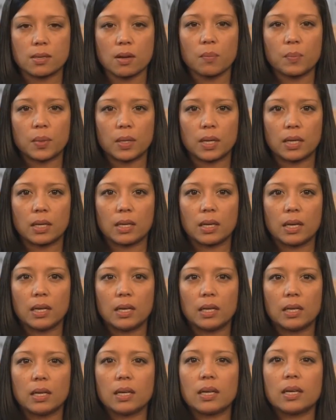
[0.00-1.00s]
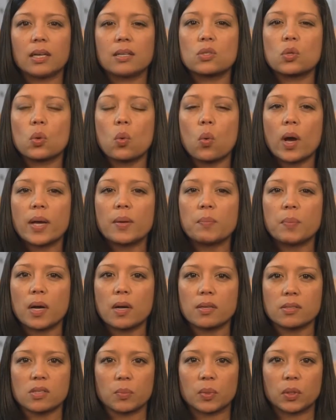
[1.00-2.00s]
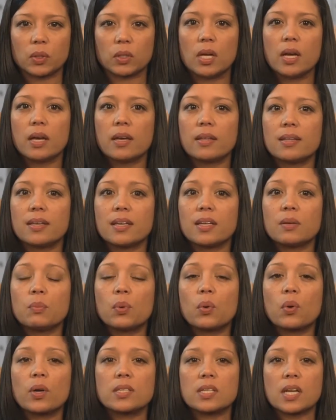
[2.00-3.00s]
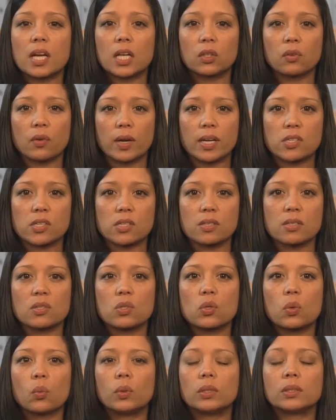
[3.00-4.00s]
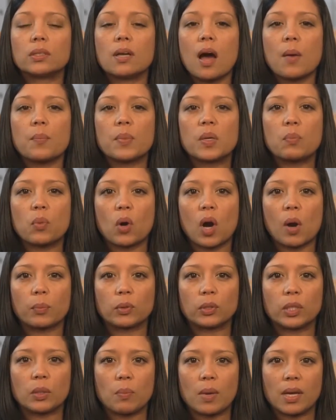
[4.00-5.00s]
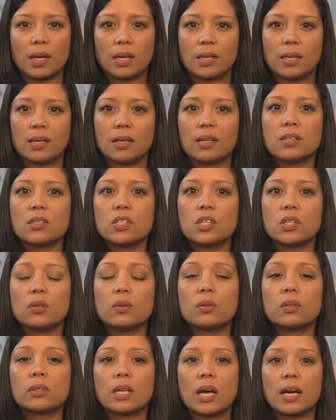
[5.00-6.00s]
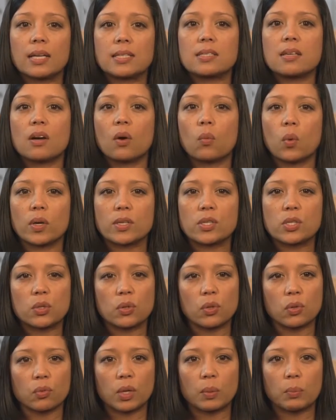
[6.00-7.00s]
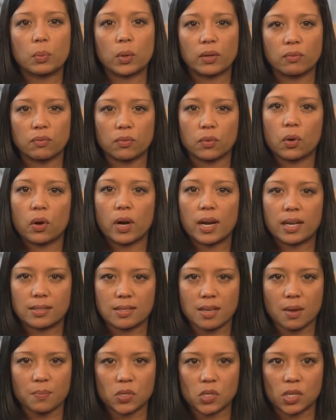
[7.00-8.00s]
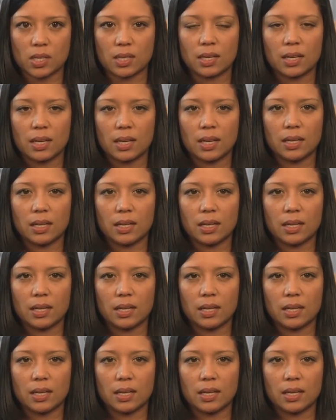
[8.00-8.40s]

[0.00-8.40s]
company, it is quite possible the import declarations will not be properly made to utilize a 123.4 exemption.